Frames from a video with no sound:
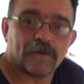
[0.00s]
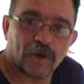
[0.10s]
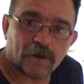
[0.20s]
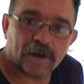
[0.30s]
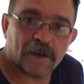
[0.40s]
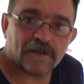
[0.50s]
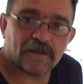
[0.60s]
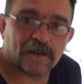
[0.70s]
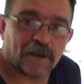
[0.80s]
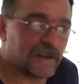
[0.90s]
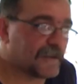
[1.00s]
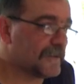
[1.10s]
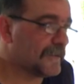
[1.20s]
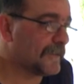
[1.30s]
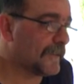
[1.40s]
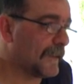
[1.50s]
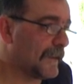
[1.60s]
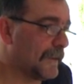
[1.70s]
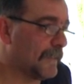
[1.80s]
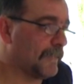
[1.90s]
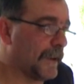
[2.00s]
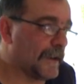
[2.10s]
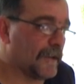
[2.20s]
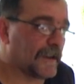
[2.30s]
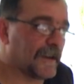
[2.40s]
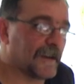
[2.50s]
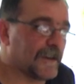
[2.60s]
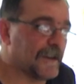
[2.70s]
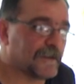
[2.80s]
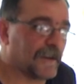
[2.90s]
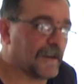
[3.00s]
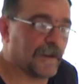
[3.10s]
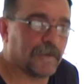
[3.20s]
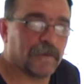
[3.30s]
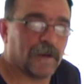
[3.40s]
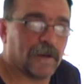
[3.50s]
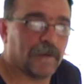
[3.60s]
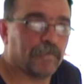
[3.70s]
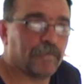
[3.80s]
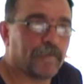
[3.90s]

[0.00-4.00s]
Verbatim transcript: Don't hesitate by looking at it and um,